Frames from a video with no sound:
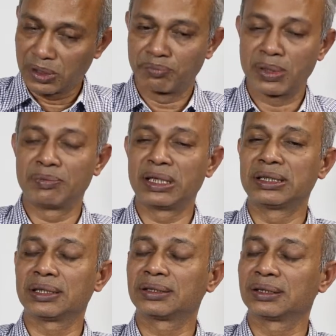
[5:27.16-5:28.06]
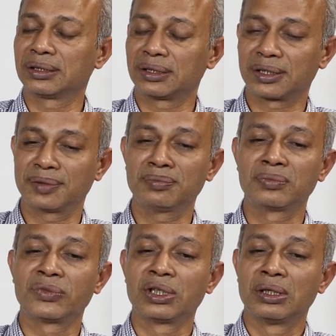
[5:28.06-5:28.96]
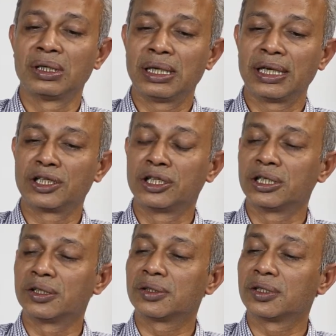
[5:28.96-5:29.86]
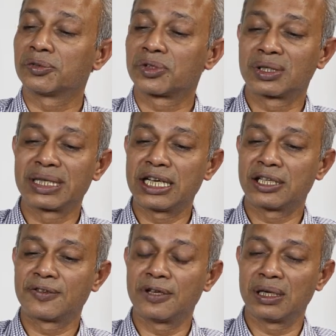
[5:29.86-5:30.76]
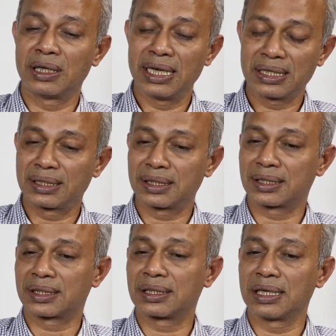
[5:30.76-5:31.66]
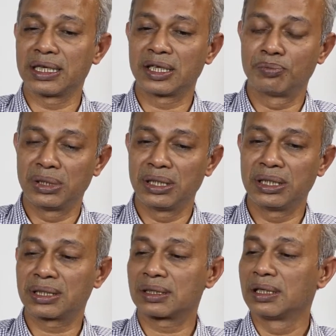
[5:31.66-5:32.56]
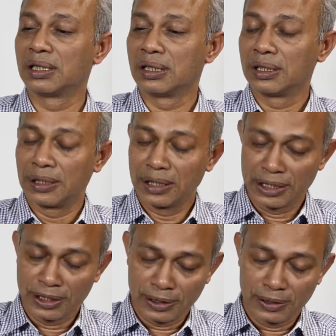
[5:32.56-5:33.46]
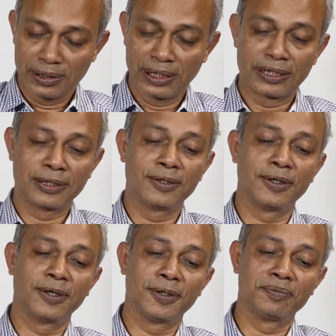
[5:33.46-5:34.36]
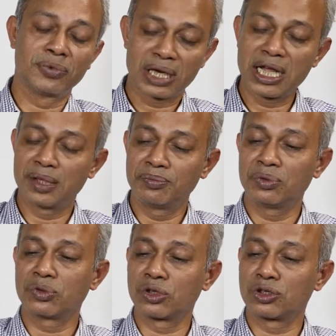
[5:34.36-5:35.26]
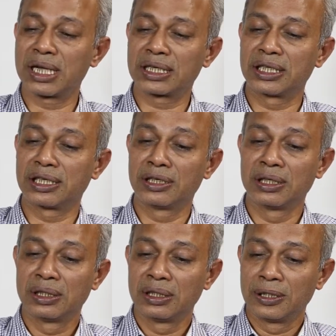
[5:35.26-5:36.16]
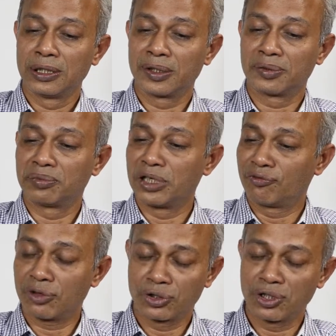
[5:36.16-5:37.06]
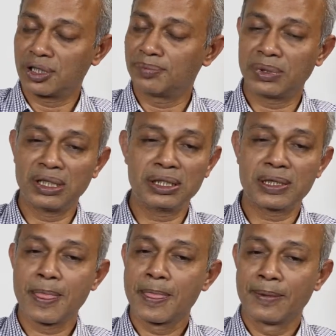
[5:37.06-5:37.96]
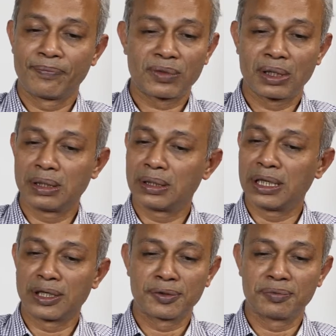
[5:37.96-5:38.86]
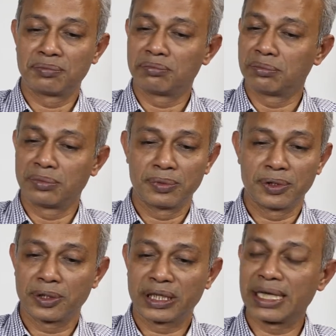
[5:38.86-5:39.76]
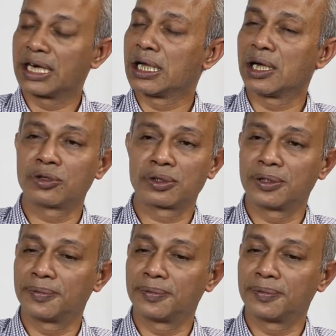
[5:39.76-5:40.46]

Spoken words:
public justice system, and the state actors like police and RAB conducting enforced disappearance and carrying out